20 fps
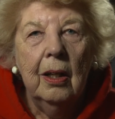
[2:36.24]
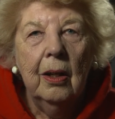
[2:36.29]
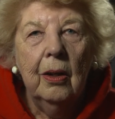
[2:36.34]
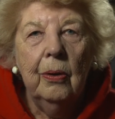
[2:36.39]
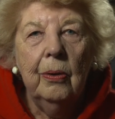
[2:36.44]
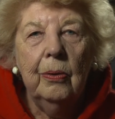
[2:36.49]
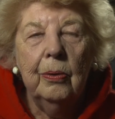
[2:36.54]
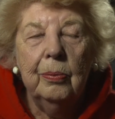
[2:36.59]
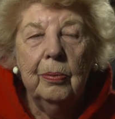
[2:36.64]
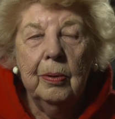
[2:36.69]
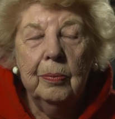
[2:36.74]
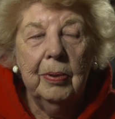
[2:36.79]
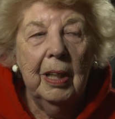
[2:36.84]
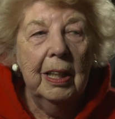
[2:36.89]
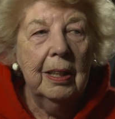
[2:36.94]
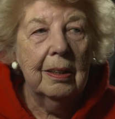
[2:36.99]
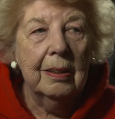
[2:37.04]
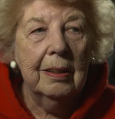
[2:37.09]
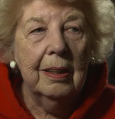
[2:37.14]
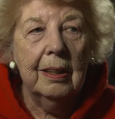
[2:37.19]
Oh,
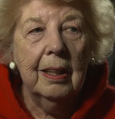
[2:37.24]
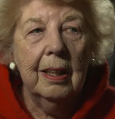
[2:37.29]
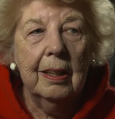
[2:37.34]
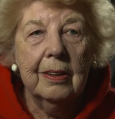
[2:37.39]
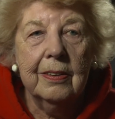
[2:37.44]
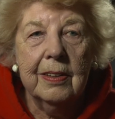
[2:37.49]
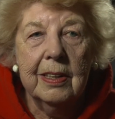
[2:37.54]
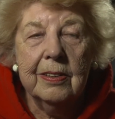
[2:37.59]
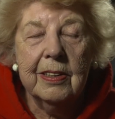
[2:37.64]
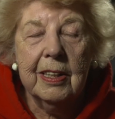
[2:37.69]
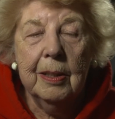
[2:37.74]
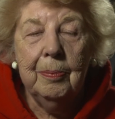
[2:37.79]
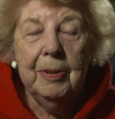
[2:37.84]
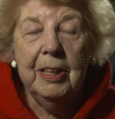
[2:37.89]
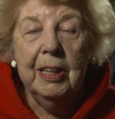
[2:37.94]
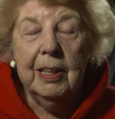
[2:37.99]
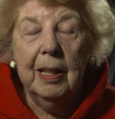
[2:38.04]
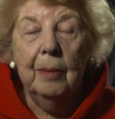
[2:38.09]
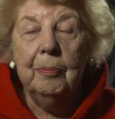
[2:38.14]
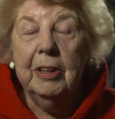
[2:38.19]
well, since I've
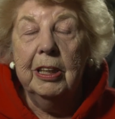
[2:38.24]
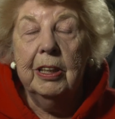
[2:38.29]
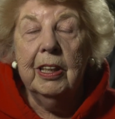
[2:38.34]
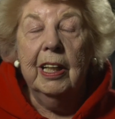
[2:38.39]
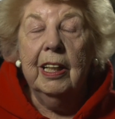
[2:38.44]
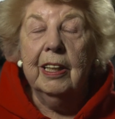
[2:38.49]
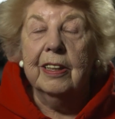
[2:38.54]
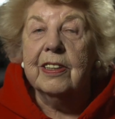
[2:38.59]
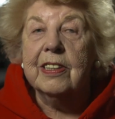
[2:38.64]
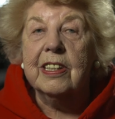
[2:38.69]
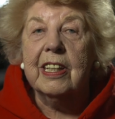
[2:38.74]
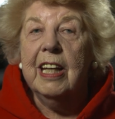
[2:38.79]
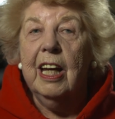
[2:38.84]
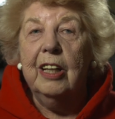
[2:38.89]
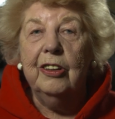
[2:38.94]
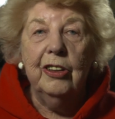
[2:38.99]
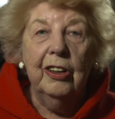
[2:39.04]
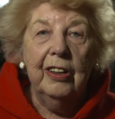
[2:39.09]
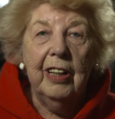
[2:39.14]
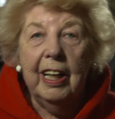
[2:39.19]
been coming here, I can
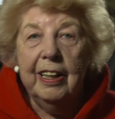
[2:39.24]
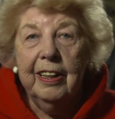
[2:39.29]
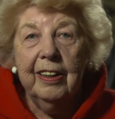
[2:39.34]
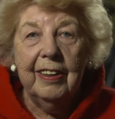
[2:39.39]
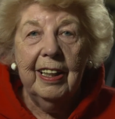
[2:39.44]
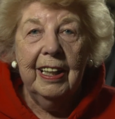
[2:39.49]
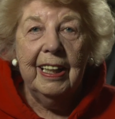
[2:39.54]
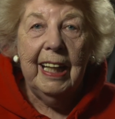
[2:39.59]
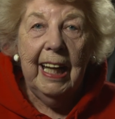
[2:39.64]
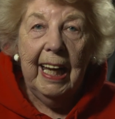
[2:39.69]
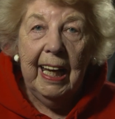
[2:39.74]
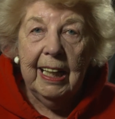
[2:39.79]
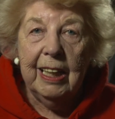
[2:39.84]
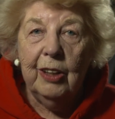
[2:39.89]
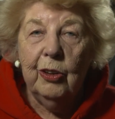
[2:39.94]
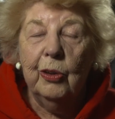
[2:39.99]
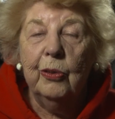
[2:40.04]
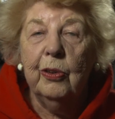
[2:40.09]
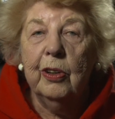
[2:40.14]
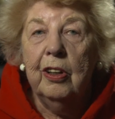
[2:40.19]
stand on either
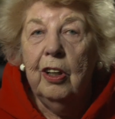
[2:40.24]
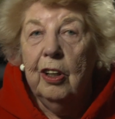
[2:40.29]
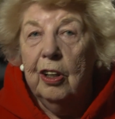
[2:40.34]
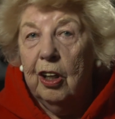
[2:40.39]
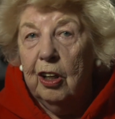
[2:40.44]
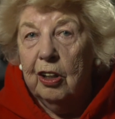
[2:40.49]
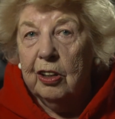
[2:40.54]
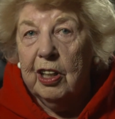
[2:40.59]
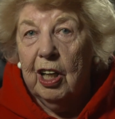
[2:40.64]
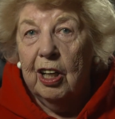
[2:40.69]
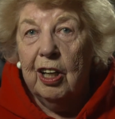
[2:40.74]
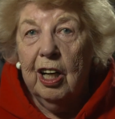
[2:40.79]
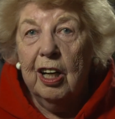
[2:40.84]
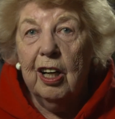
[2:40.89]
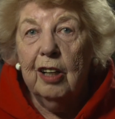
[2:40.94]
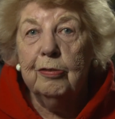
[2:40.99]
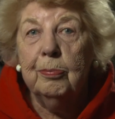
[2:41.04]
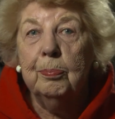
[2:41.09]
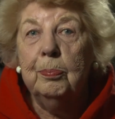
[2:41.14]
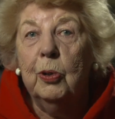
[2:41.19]
leg or on a
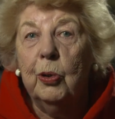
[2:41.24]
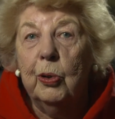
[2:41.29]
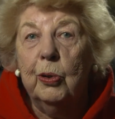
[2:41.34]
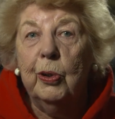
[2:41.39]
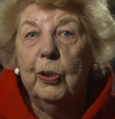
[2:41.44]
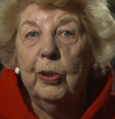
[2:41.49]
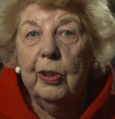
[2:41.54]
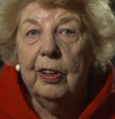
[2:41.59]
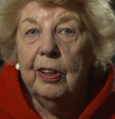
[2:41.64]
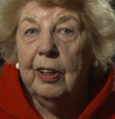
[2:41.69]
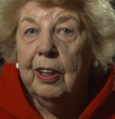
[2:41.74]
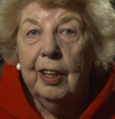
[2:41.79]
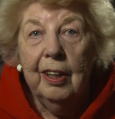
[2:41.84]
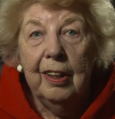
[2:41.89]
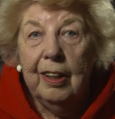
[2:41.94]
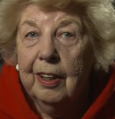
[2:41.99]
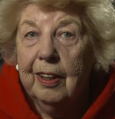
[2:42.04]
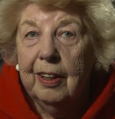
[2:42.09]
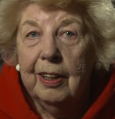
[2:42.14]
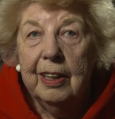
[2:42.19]
half ball.
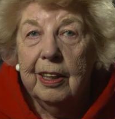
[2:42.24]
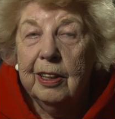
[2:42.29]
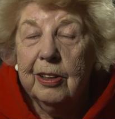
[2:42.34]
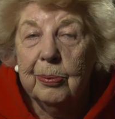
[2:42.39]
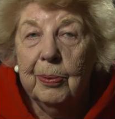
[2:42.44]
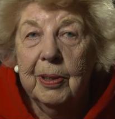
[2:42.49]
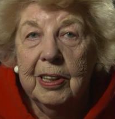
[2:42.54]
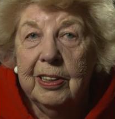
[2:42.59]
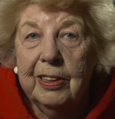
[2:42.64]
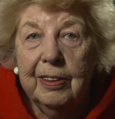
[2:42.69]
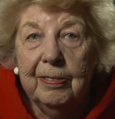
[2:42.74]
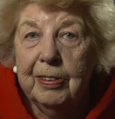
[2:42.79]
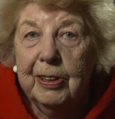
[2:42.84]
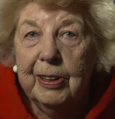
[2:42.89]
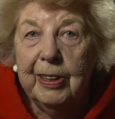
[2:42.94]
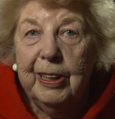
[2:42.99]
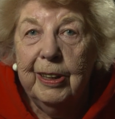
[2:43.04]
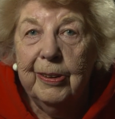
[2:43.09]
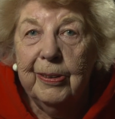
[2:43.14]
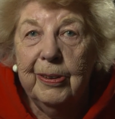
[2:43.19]
It's
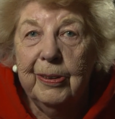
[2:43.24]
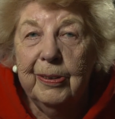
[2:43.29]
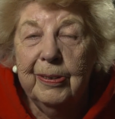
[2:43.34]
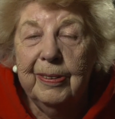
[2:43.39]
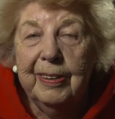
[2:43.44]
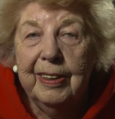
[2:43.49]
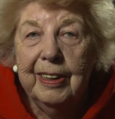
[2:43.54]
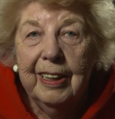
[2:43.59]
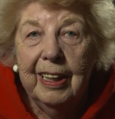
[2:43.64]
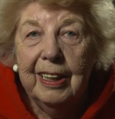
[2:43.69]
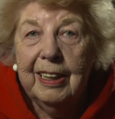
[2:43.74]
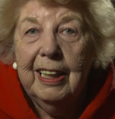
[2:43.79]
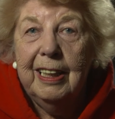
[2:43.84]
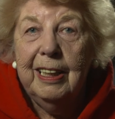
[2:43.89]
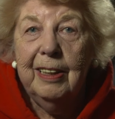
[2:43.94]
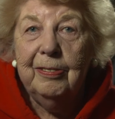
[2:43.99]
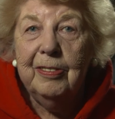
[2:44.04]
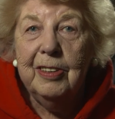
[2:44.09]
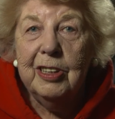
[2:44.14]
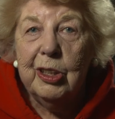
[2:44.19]
wonderful, you know? And I
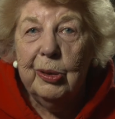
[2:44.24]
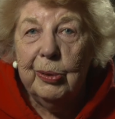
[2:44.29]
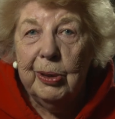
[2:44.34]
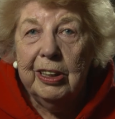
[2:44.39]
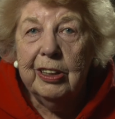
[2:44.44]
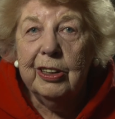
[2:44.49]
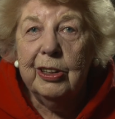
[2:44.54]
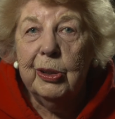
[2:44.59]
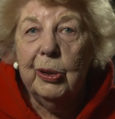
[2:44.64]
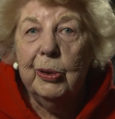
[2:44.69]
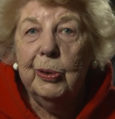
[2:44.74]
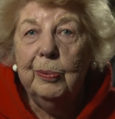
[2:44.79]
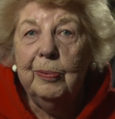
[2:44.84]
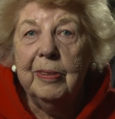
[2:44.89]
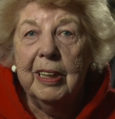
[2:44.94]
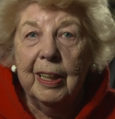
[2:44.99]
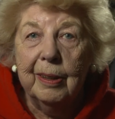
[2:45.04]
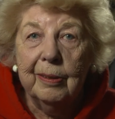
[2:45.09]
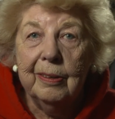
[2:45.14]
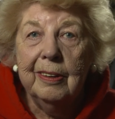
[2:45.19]
even do it at home
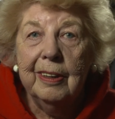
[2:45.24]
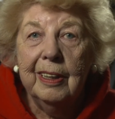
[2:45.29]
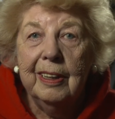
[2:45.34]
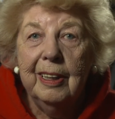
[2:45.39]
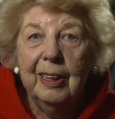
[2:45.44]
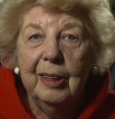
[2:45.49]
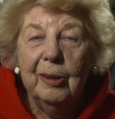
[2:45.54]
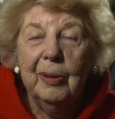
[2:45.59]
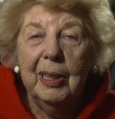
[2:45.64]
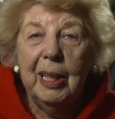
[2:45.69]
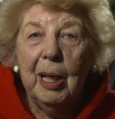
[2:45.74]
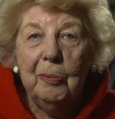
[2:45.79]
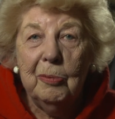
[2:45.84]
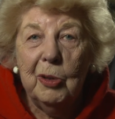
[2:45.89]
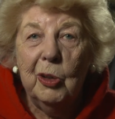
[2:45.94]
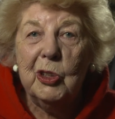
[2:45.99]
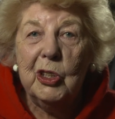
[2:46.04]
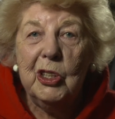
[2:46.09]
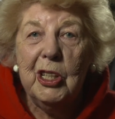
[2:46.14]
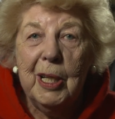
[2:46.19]
now. When I'm
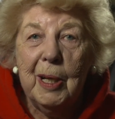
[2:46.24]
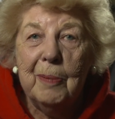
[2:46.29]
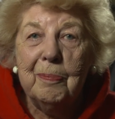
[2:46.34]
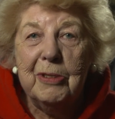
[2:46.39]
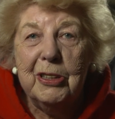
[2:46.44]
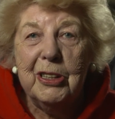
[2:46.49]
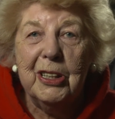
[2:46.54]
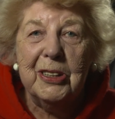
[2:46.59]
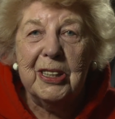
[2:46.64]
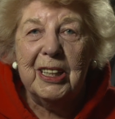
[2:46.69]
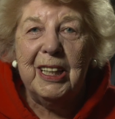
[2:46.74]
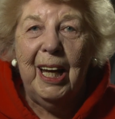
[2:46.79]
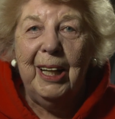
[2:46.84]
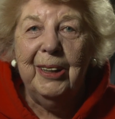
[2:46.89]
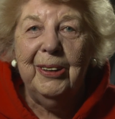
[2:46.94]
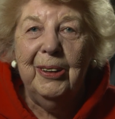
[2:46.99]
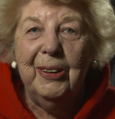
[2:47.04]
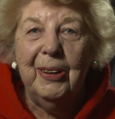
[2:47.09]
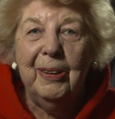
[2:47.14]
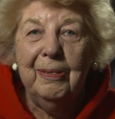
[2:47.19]
washing up, just
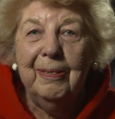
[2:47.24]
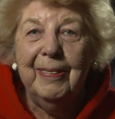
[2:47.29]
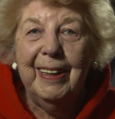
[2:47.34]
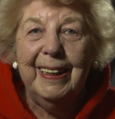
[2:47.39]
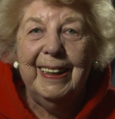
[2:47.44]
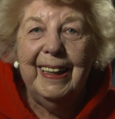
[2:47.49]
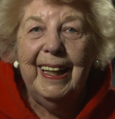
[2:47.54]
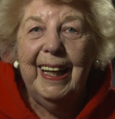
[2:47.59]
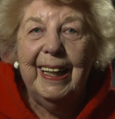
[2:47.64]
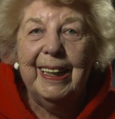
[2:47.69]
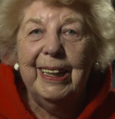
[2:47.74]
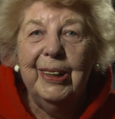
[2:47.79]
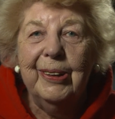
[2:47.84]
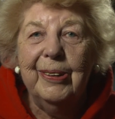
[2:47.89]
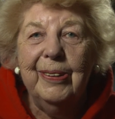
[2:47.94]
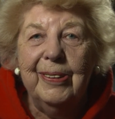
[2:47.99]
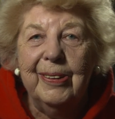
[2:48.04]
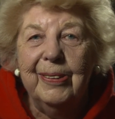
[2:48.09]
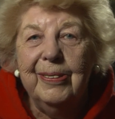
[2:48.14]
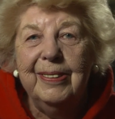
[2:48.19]
stand on one leg,
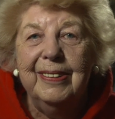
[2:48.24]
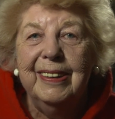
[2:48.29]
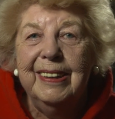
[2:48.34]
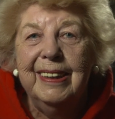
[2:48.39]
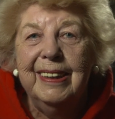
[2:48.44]
you know?